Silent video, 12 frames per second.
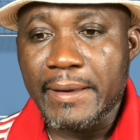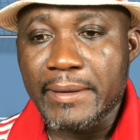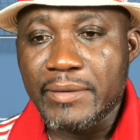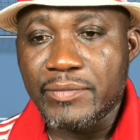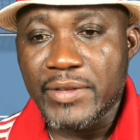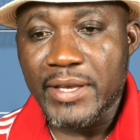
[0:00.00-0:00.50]

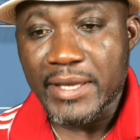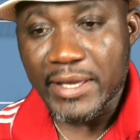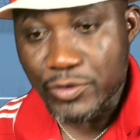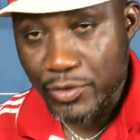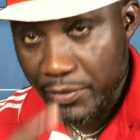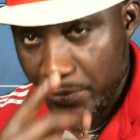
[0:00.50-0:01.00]
if they
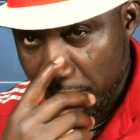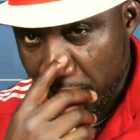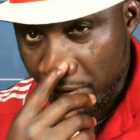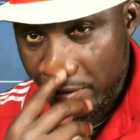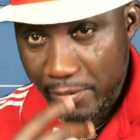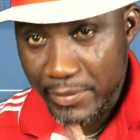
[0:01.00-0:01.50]
get to
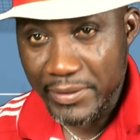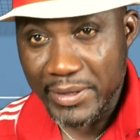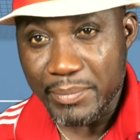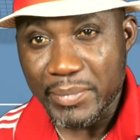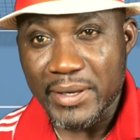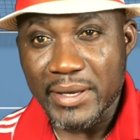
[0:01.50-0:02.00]
3-0,
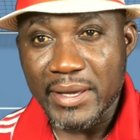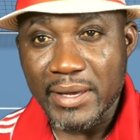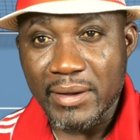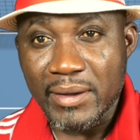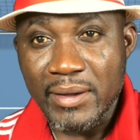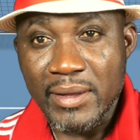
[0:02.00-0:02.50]
they play
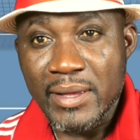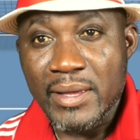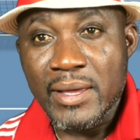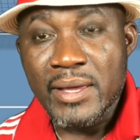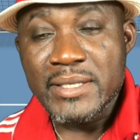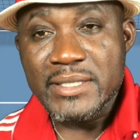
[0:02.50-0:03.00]
a
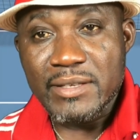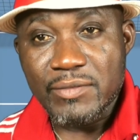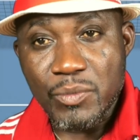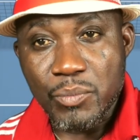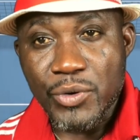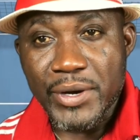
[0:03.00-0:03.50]

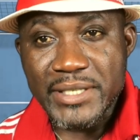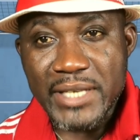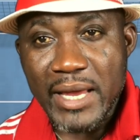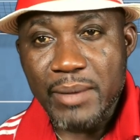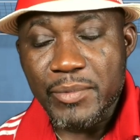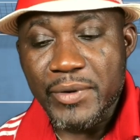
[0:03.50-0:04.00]
7-point
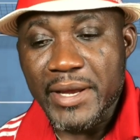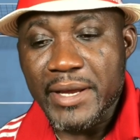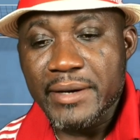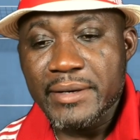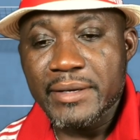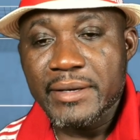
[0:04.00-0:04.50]

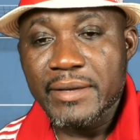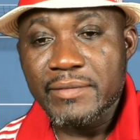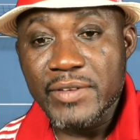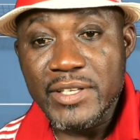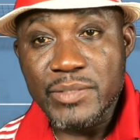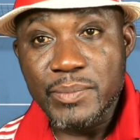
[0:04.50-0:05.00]
tiebreaker.
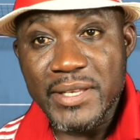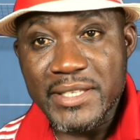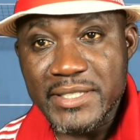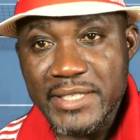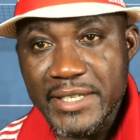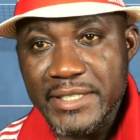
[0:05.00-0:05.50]
If they split
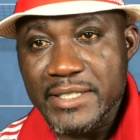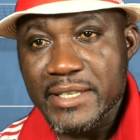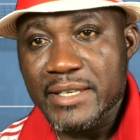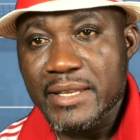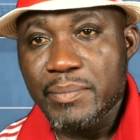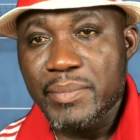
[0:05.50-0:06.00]
set,
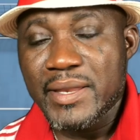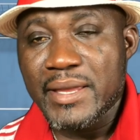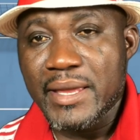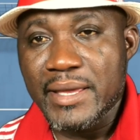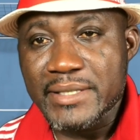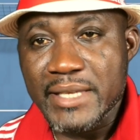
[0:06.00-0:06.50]
they
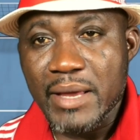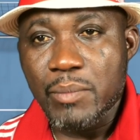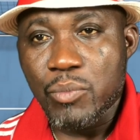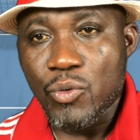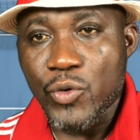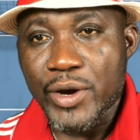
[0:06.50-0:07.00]
play a
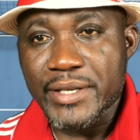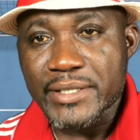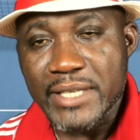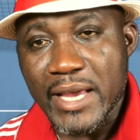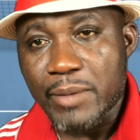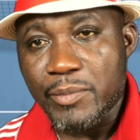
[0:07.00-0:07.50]
10-point
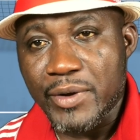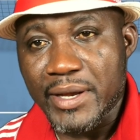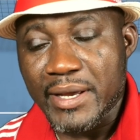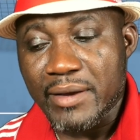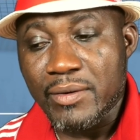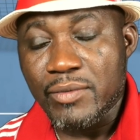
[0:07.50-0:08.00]

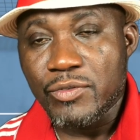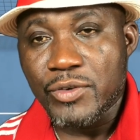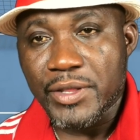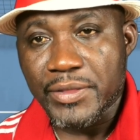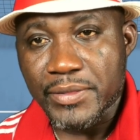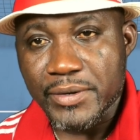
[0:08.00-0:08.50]
tiebreaker for
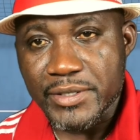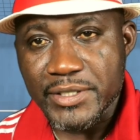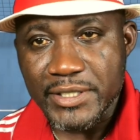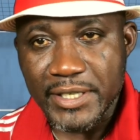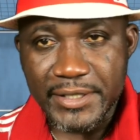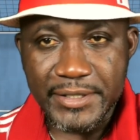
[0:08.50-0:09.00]
the third
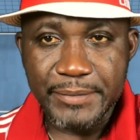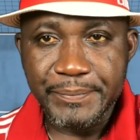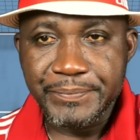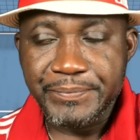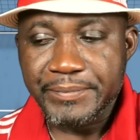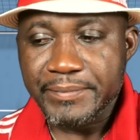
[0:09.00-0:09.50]
set.
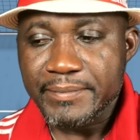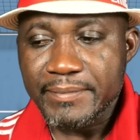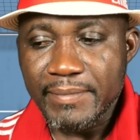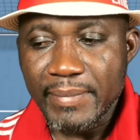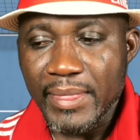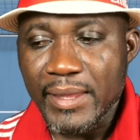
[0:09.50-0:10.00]

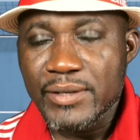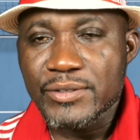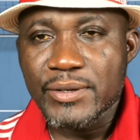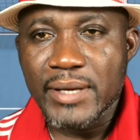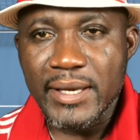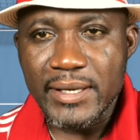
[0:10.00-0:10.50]

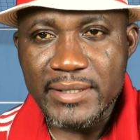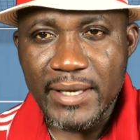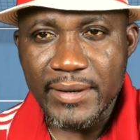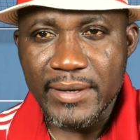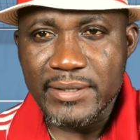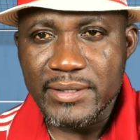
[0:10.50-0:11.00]
So that is
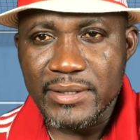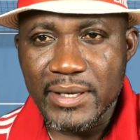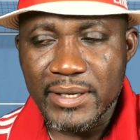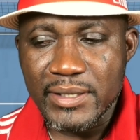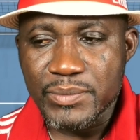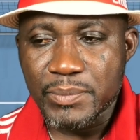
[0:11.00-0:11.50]
how it
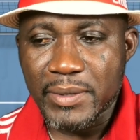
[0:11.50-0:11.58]
is